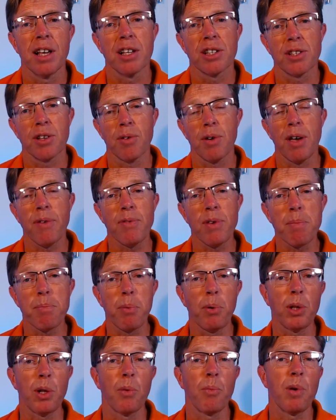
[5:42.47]
So if your
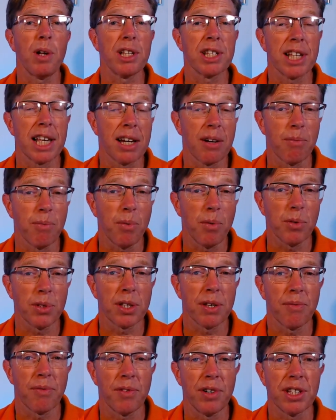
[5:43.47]
boiler runs out of
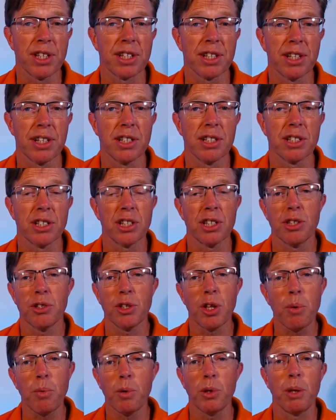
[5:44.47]
water, for instance, you
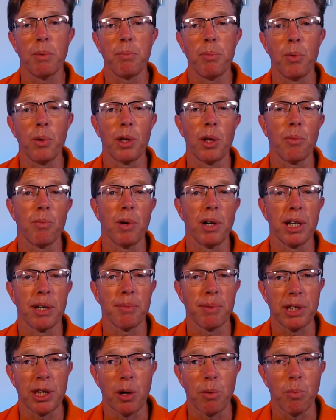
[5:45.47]
don't want the boiler running
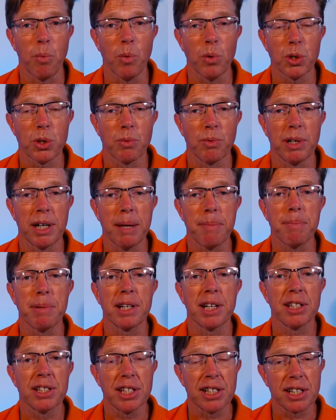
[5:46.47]
with no water in it
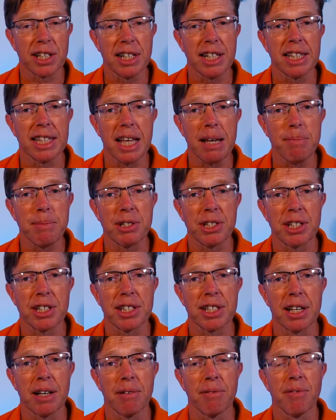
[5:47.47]
because it's going to damage
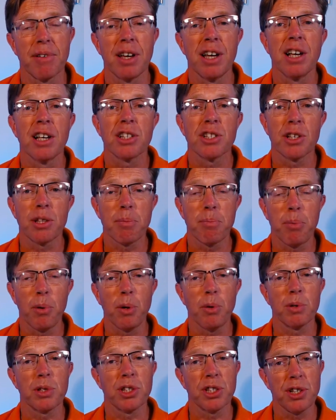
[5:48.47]
itself. So the boiler
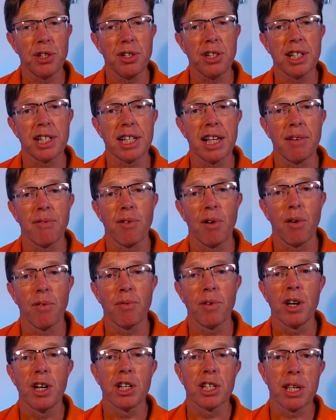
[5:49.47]
would turn itself off
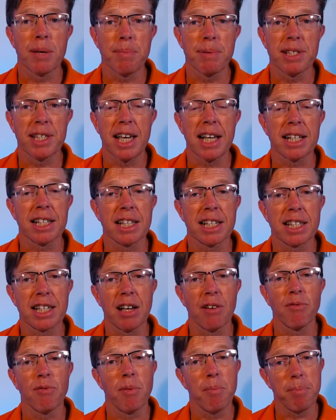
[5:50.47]
to protect
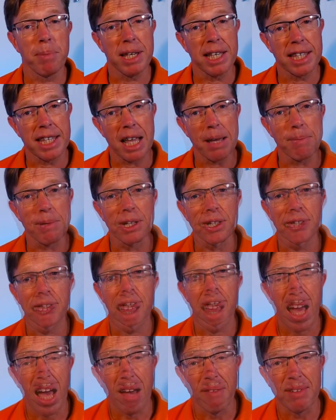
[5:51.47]
itself from being damaged.
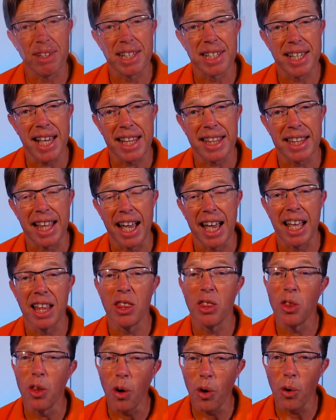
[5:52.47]
Having said that,
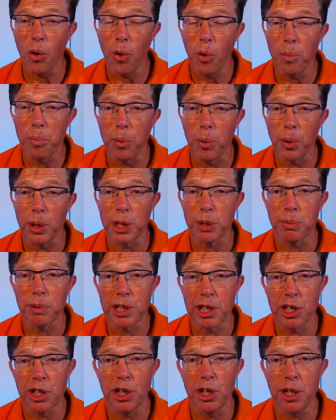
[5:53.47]
not all boilers will
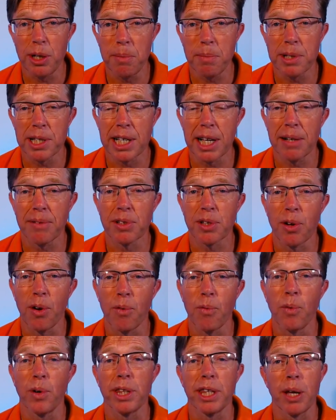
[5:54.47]
turn themselves
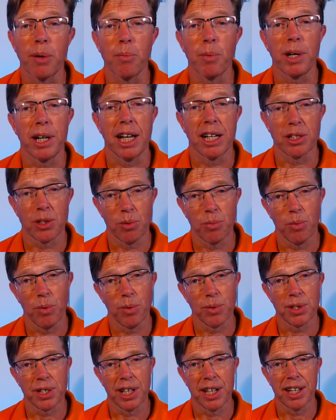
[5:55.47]
off when they run out of
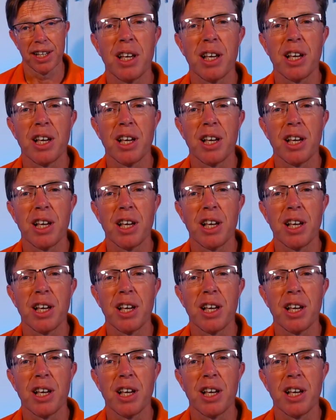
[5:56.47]
water.